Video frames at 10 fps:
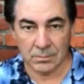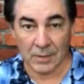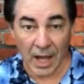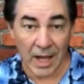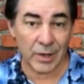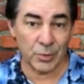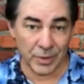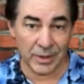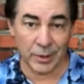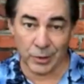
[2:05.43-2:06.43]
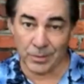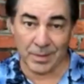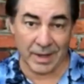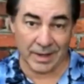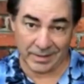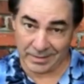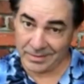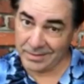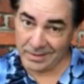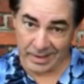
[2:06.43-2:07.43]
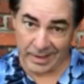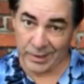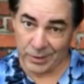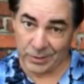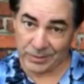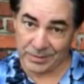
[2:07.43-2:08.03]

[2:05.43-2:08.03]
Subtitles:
I really don't mind getting old.